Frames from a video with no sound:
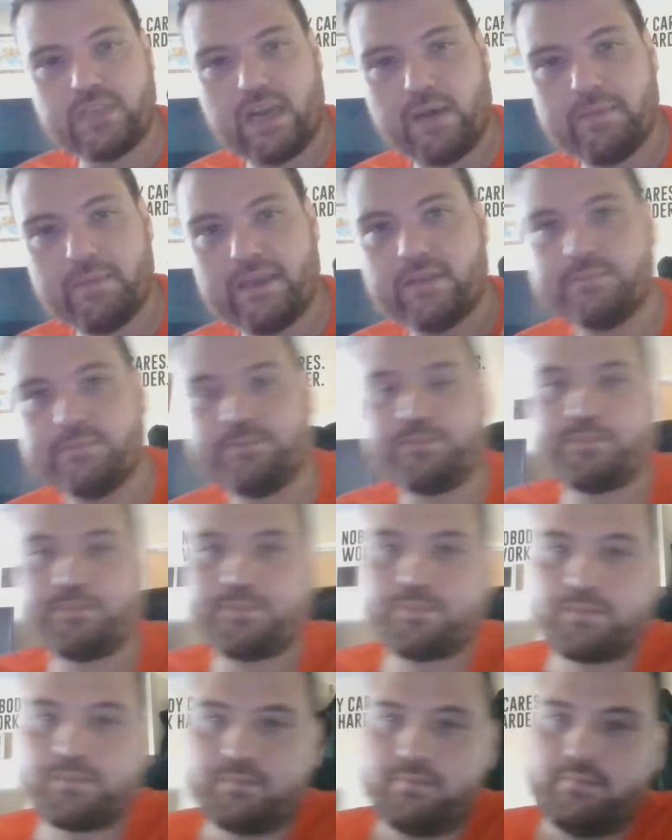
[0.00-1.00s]
comment.
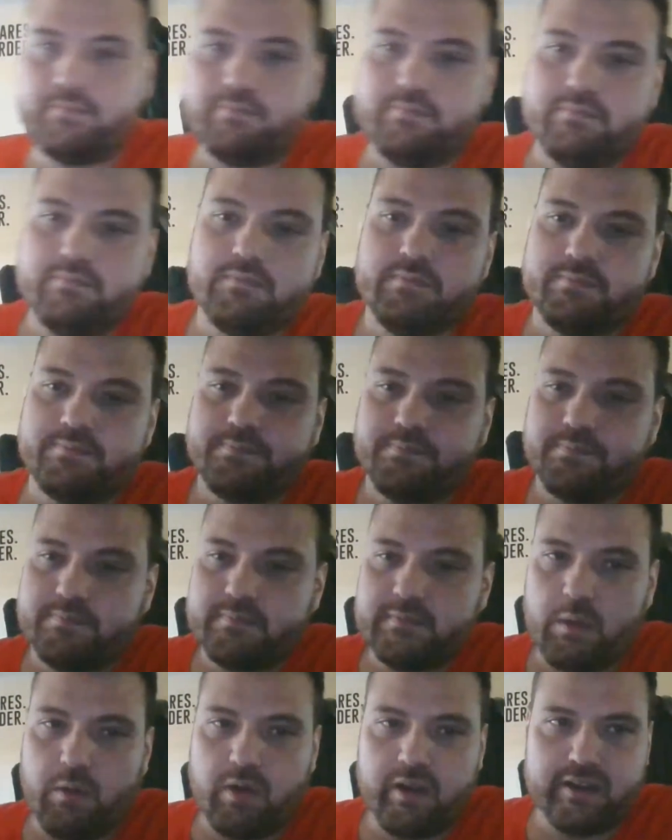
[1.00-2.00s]

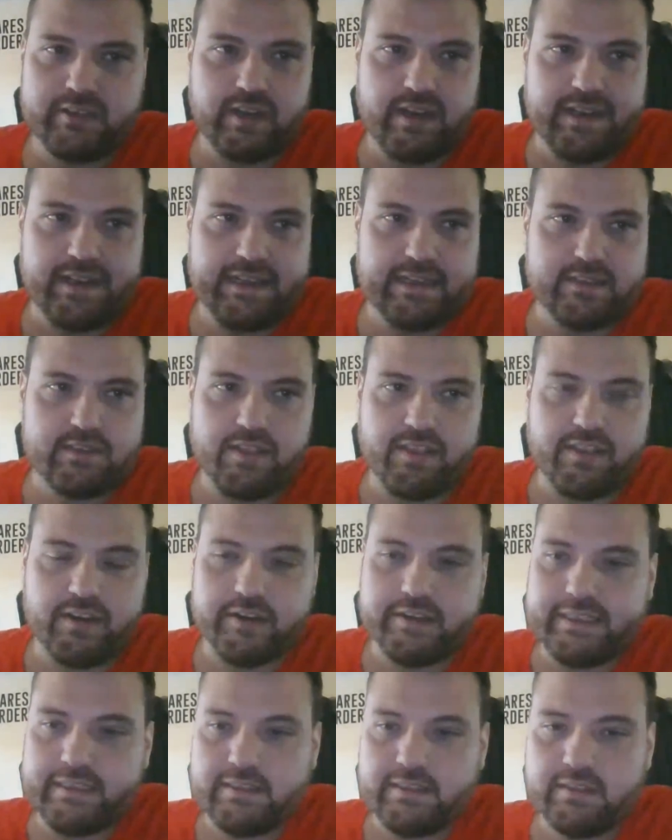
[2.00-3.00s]
I want to try to get to
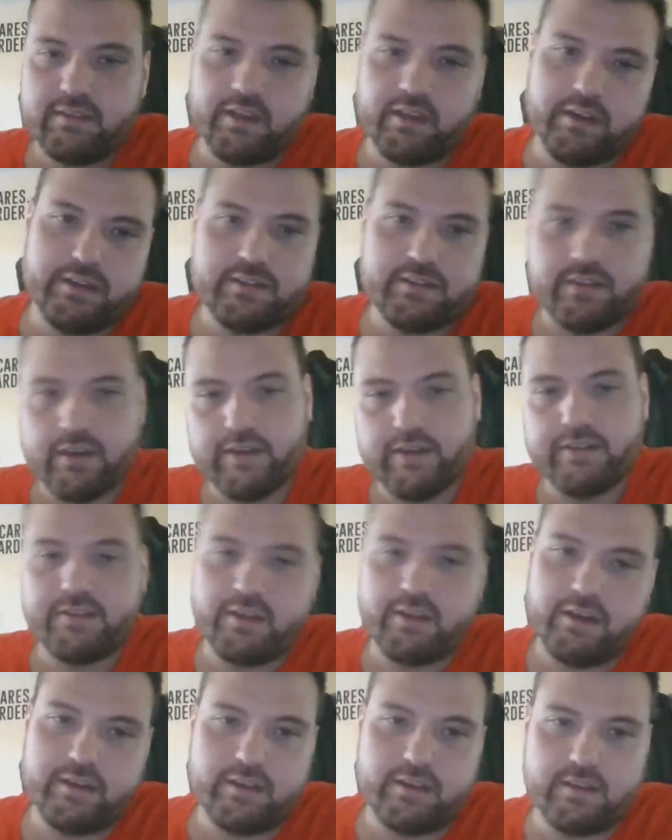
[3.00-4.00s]
30, 30, 30,
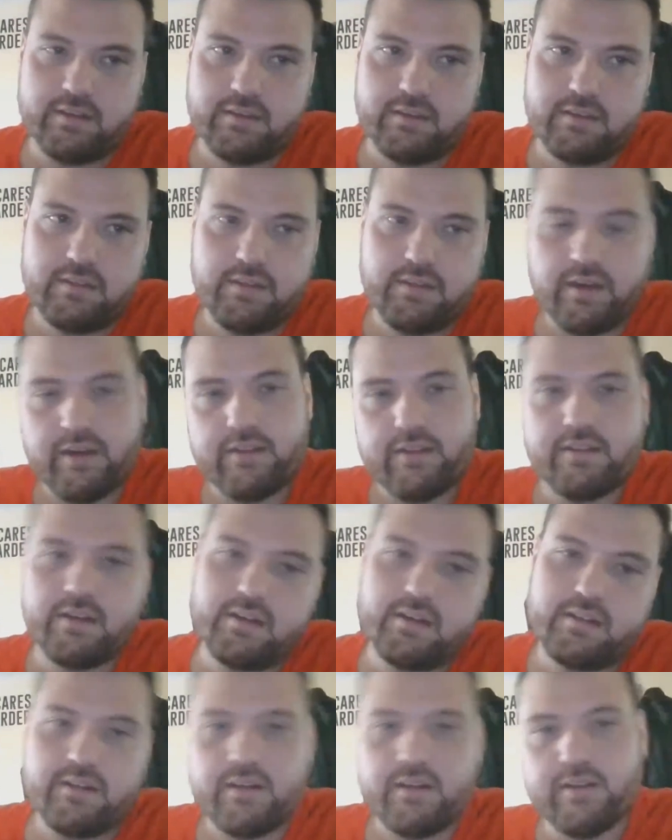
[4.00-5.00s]
30, 30,
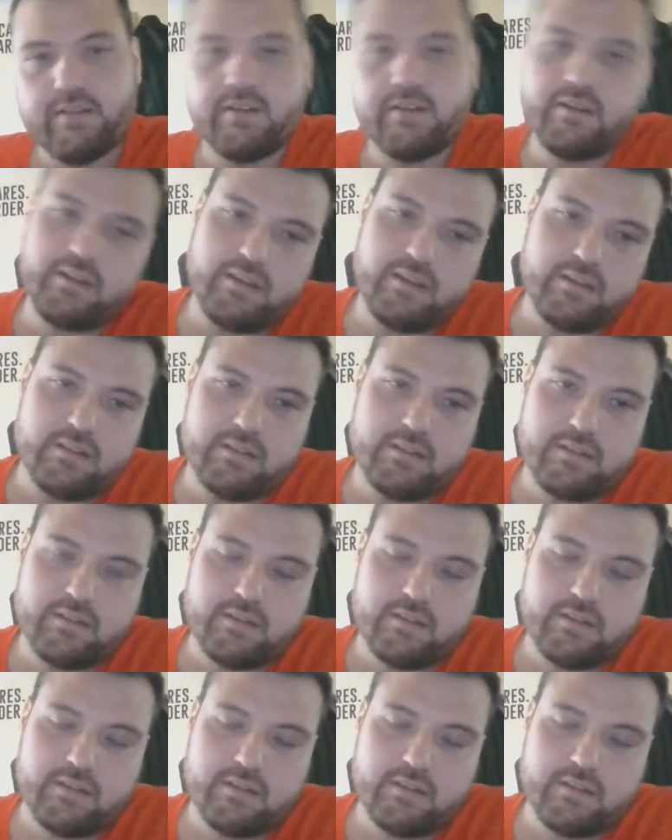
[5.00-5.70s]
30, 30, 30.